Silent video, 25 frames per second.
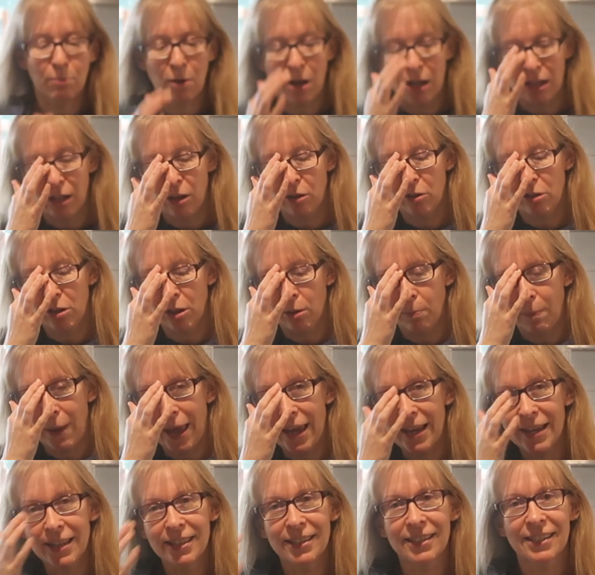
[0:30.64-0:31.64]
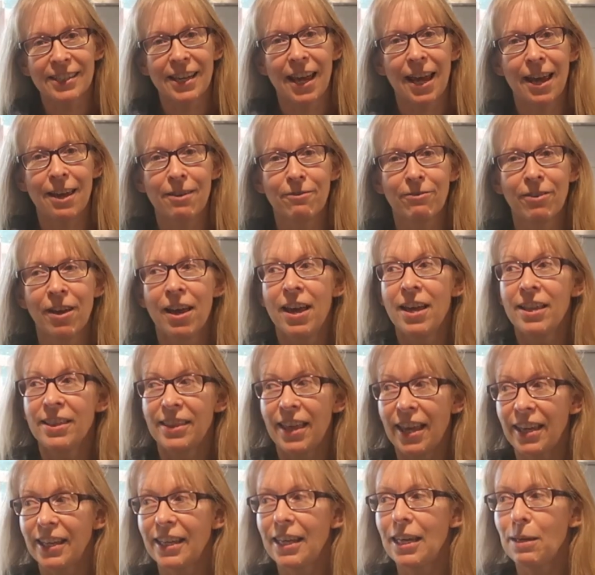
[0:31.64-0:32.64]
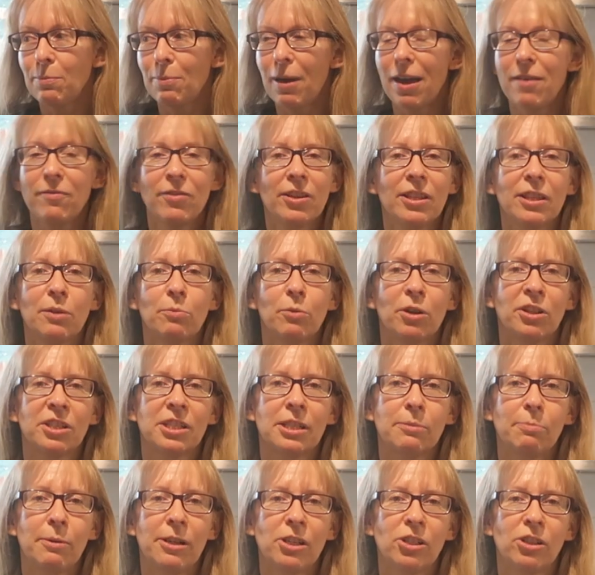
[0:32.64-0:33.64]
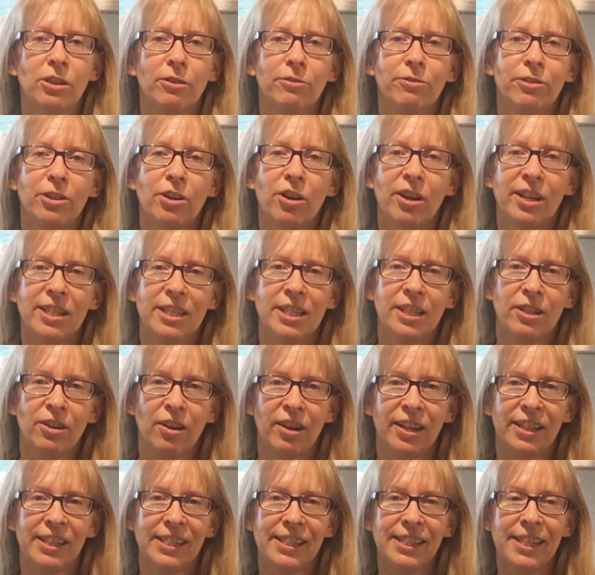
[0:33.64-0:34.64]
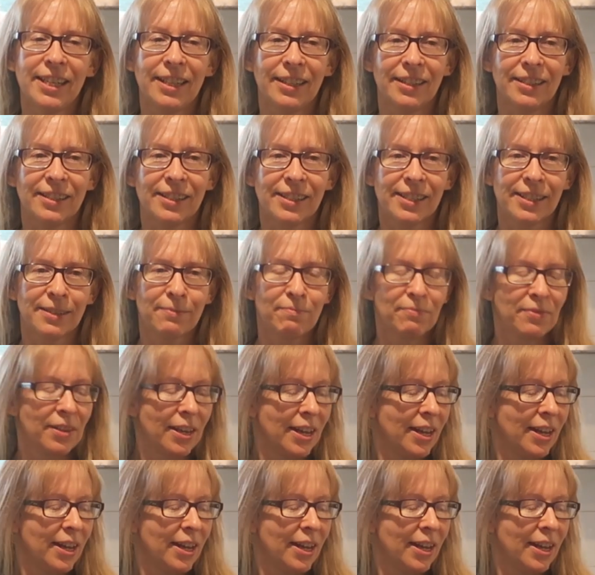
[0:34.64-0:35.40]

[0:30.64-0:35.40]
my local Pack and Save, they keep having them on special for 99 cents.